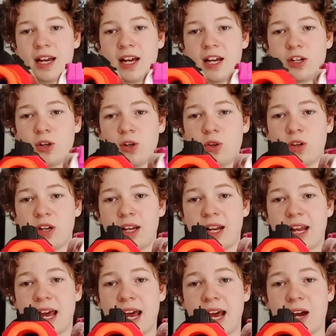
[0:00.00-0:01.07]
And look at
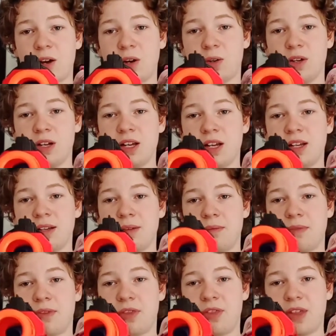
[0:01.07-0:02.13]
how
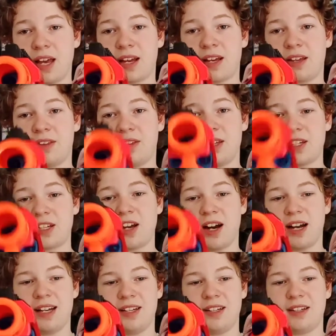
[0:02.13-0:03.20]
thick this
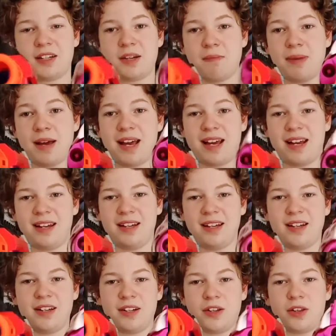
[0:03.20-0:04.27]
guy is compared
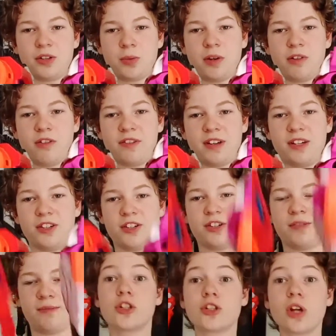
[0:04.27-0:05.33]
to the Sweet Revenge.
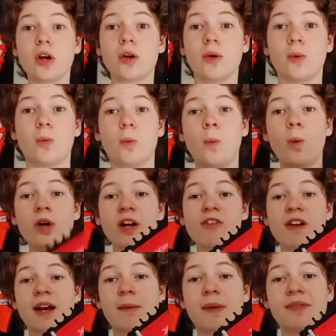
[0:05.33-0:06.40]
So, would I
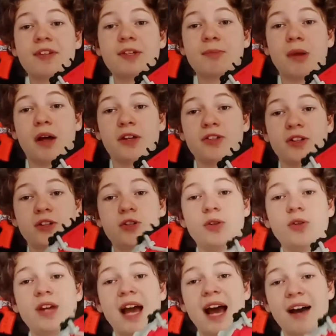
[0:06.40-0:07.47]
recommend this blaster to
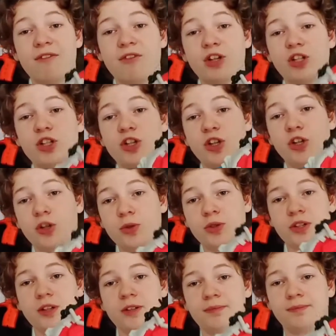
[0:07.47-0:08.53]
the average
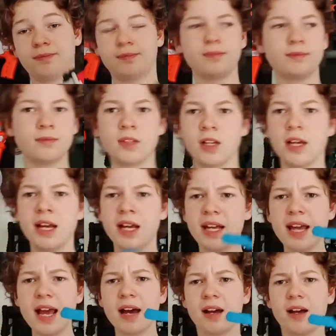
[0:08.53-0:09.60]
user?
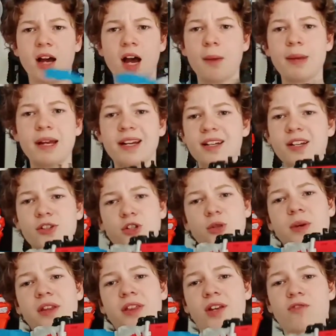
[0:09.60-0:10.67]
Yeah, I mean, it doesn't do
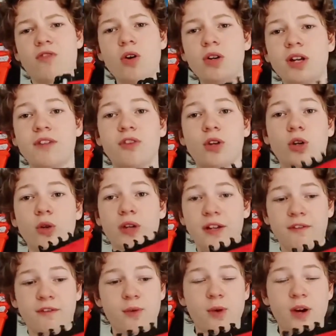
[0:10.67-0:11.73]
anything wrong if you're
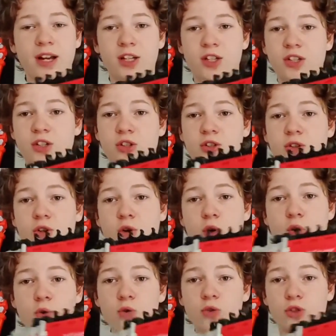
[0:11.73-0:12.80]
looking for a
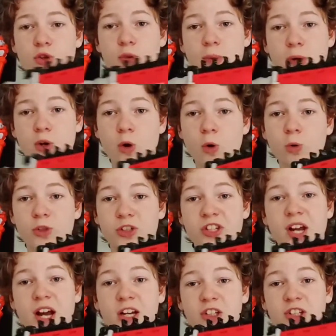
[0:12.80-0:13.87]
cool, super cool,
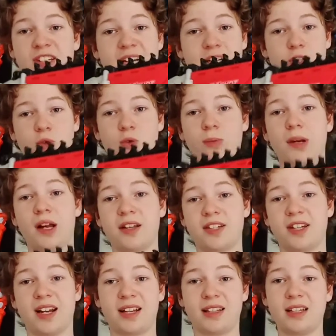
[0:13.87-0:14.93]
stylish tactical blaster
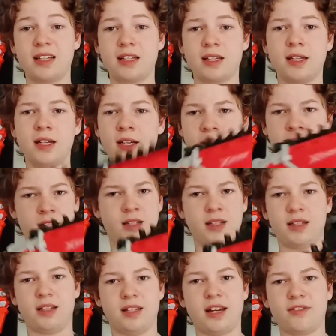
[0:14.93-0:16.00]
like this. This
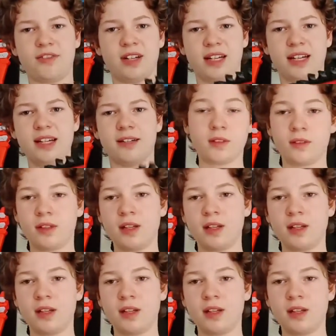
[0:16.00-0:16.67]
is definitely it.